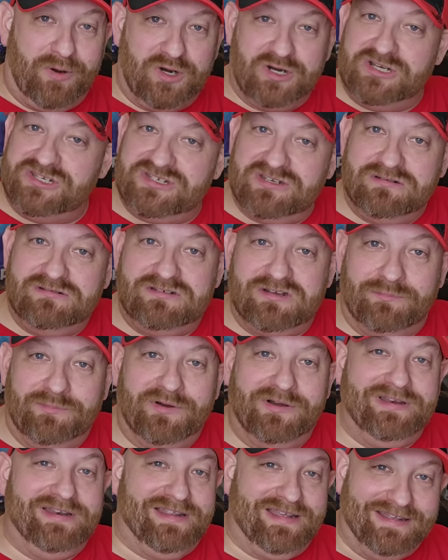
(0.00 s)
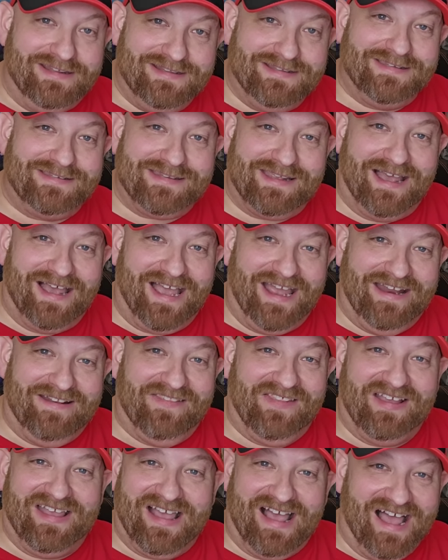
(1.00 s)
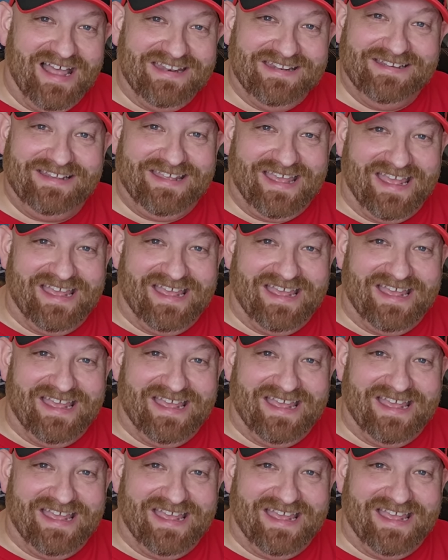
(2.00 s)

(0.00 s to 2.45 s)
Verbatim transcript: person to put inside the cotton